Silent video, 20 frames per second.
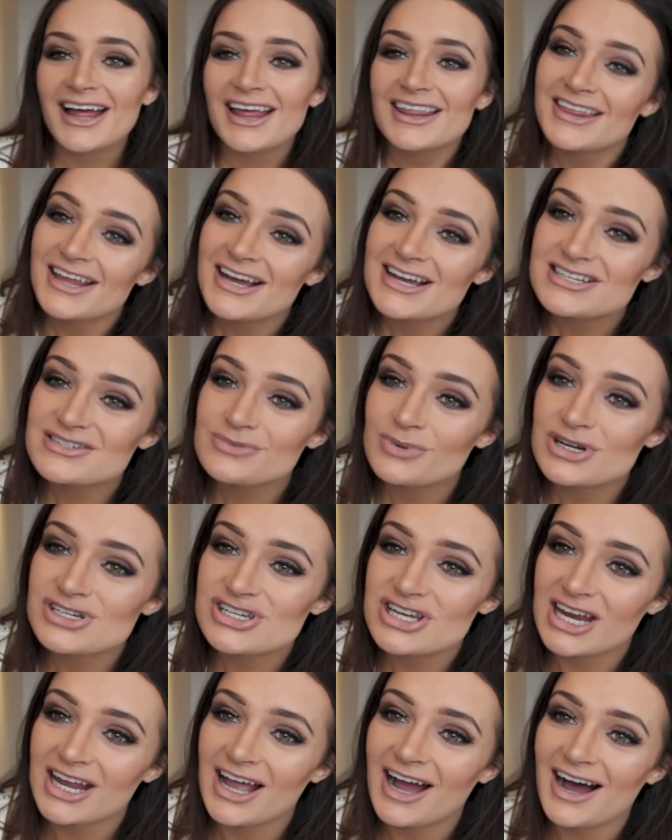Thanks for
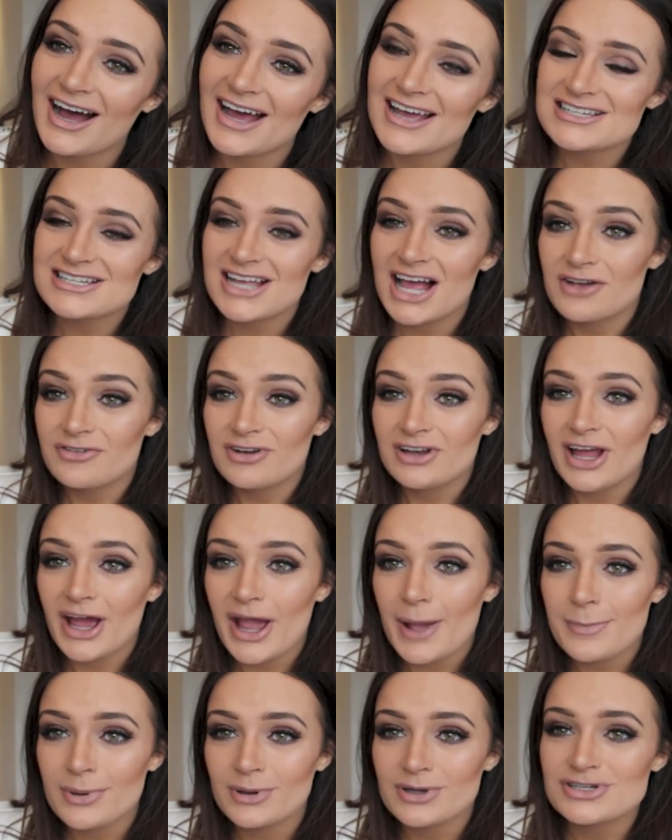watching guys, I really
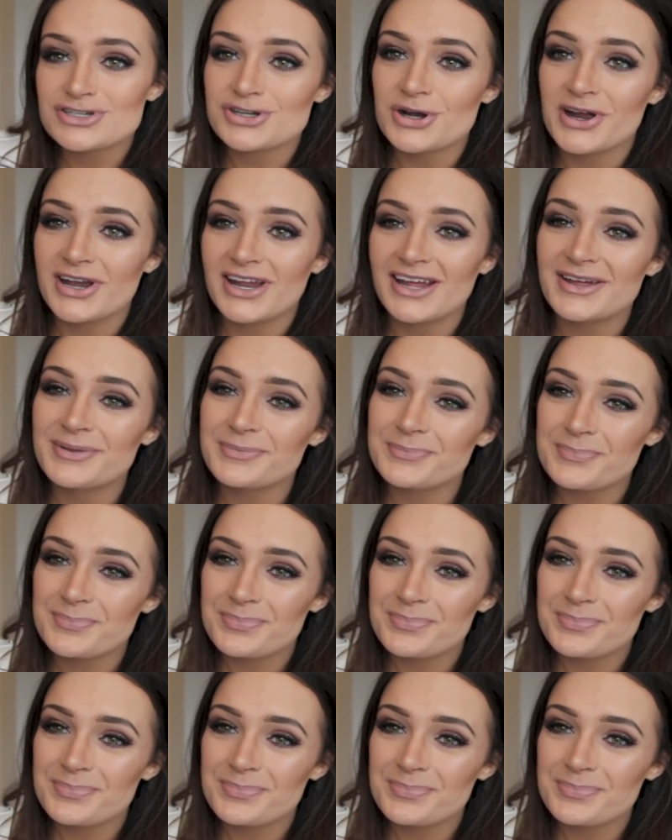hope you enjoyed it.